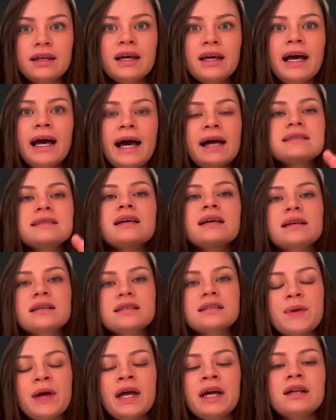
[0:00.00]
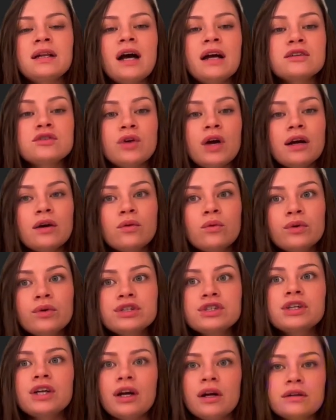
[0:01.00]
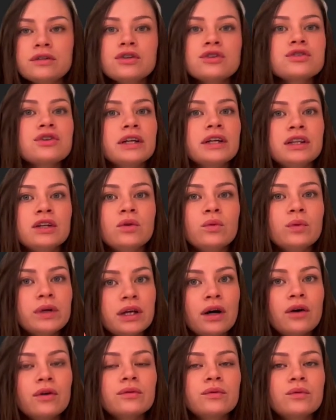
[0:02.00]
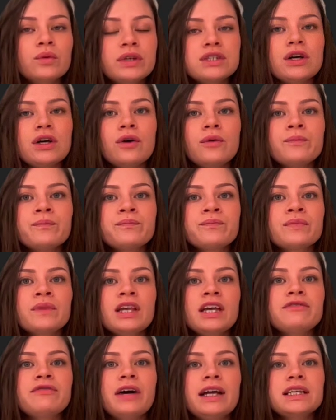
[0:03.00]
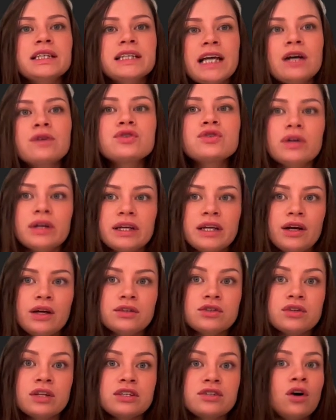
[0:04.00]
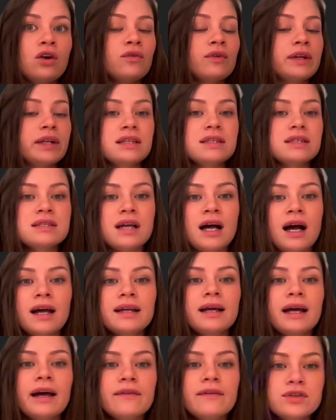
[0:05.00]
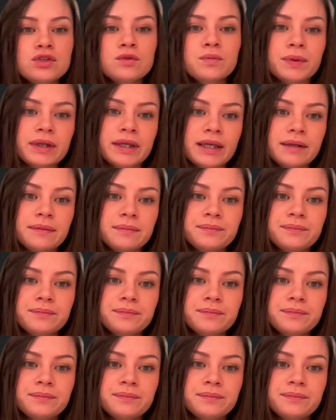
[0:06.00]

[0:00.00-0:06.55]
As I expand, I track which characters are in the window. If I encounter a character that's already inside, I have a duplicate.